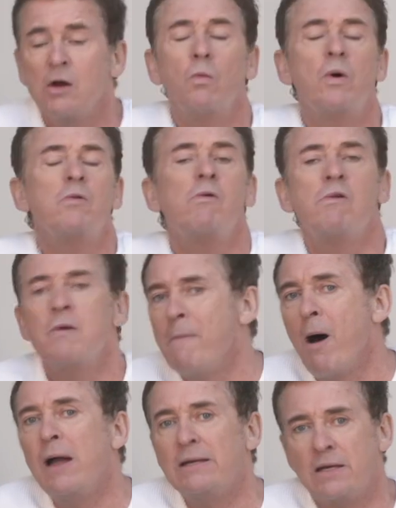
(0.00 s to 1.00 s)
we were
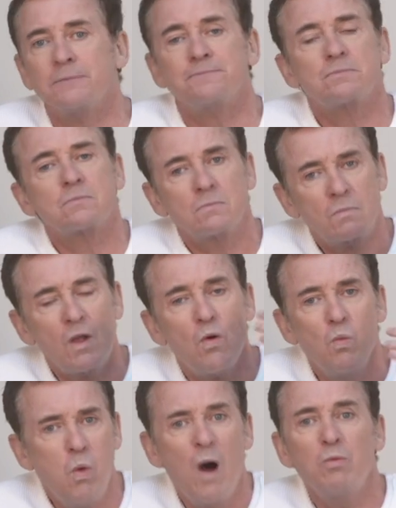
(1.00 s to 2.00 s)
reminded
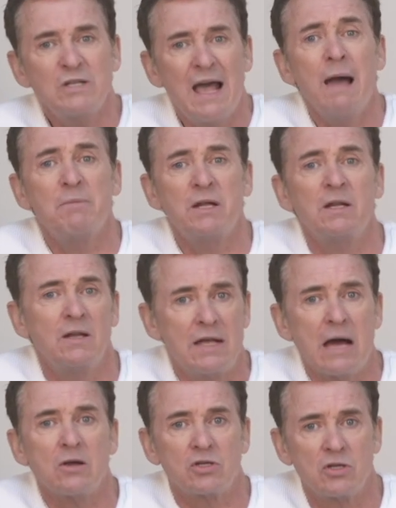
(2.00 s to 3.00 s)
what was happening in the
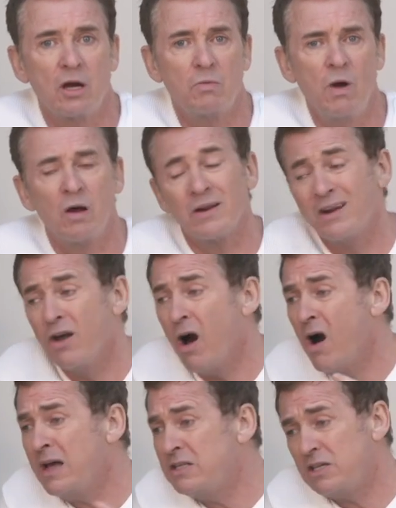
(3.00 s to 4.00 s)
outside world. And
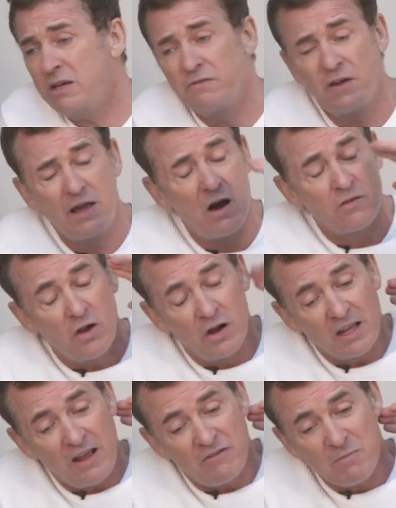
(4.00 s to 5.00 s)
ITV, I've got
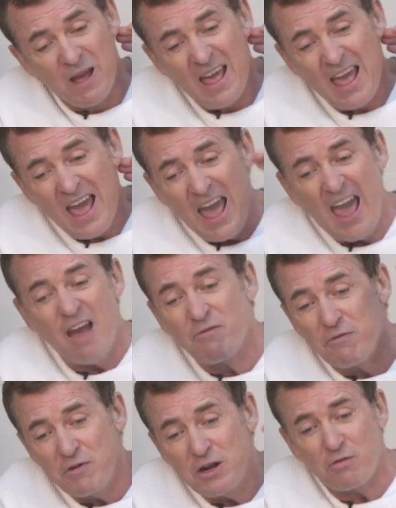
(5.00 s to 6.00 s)
to give them
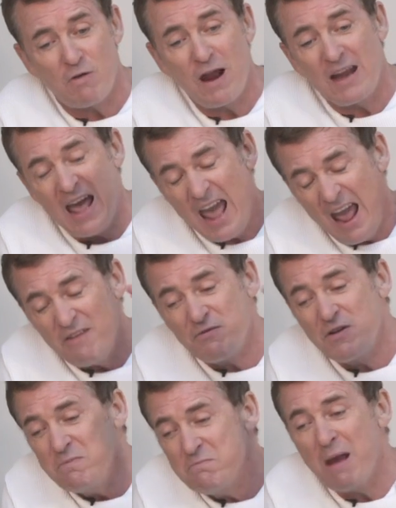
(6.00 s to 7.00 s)
every credit,
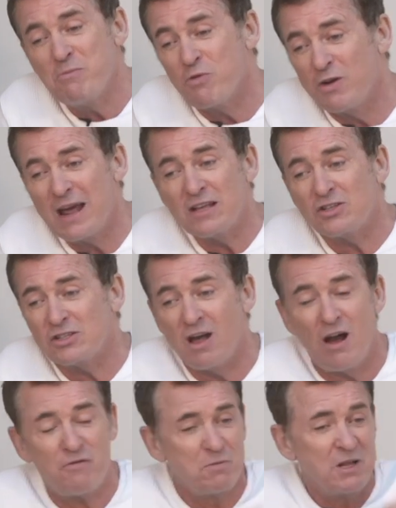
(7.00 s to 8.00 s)
every member of that
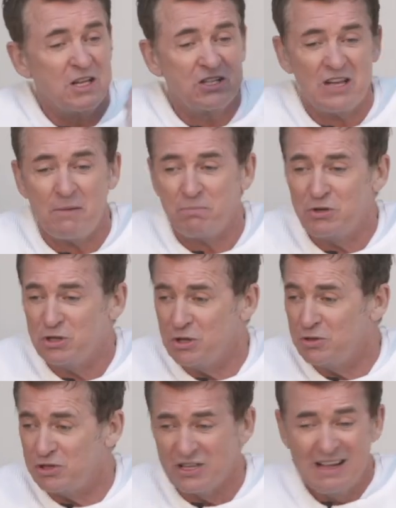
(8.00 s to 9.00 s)
staff, from the exec
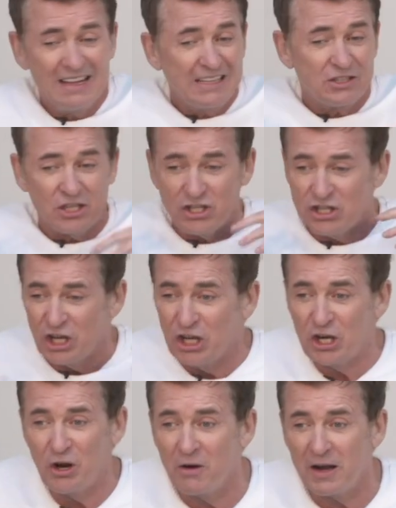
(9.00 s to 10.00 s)
producers to
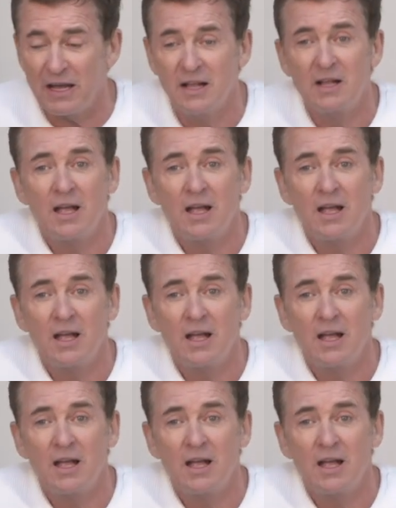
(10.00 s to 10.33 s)
security.